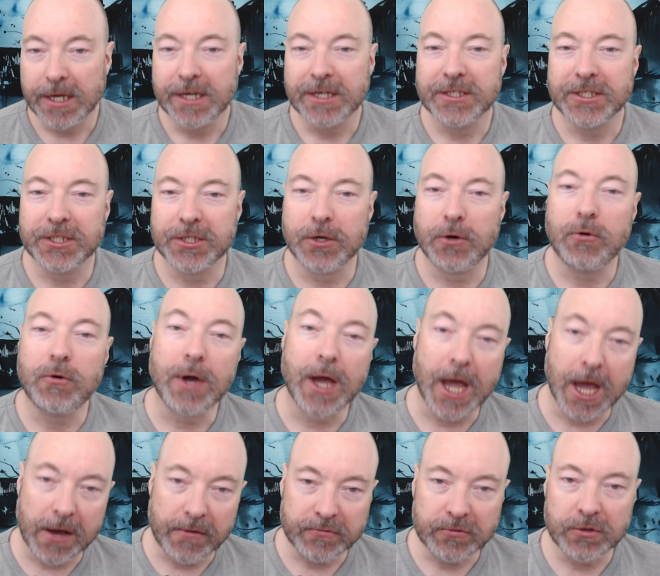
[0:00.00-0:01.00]
So
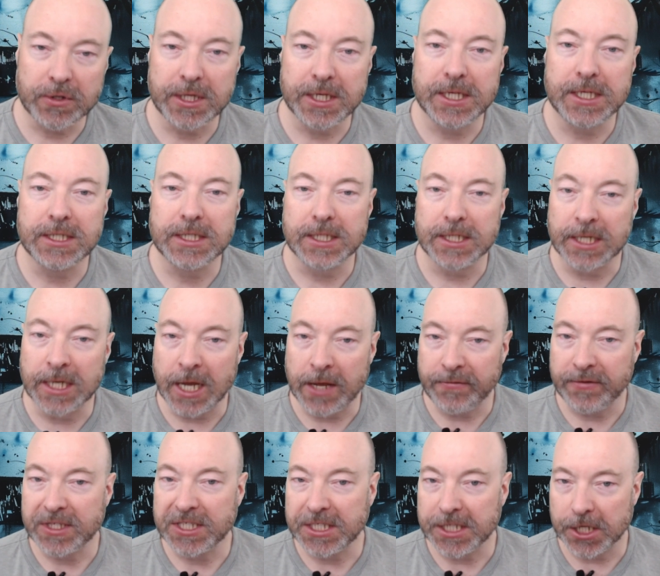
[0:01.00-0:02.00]
after these
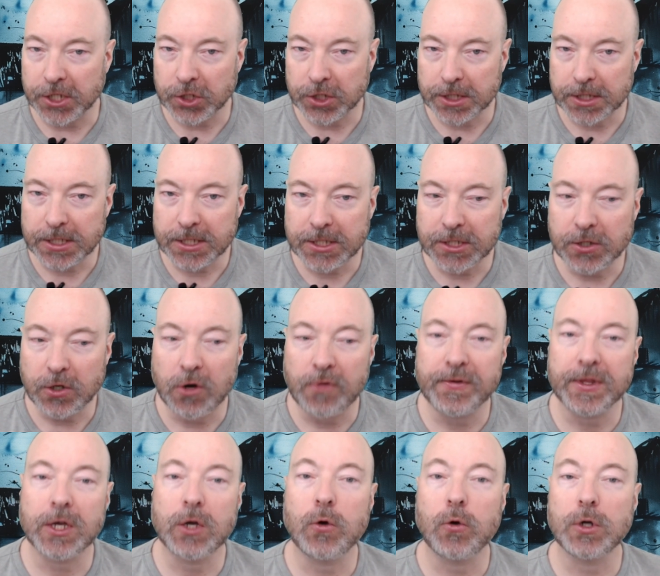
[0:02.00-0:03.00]
11 sessions, over
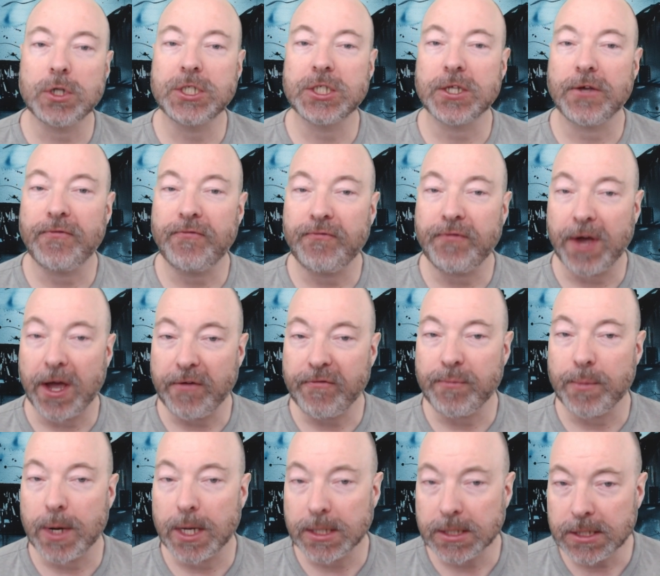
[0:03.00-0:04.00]
the course of 5
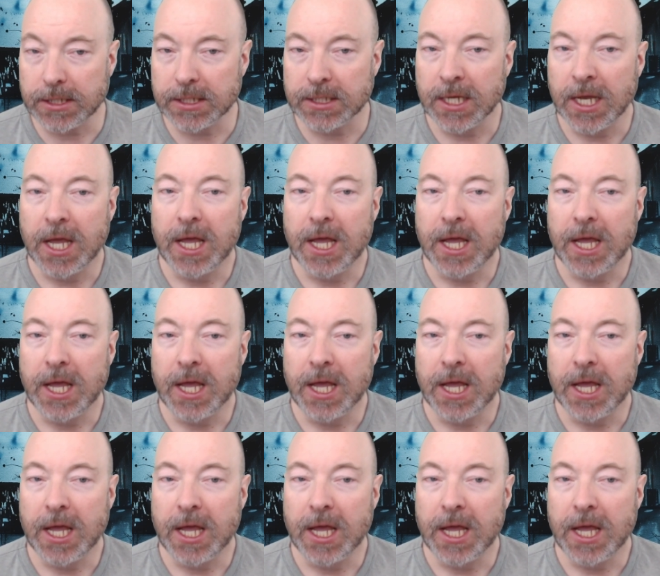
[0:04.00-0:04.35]
months,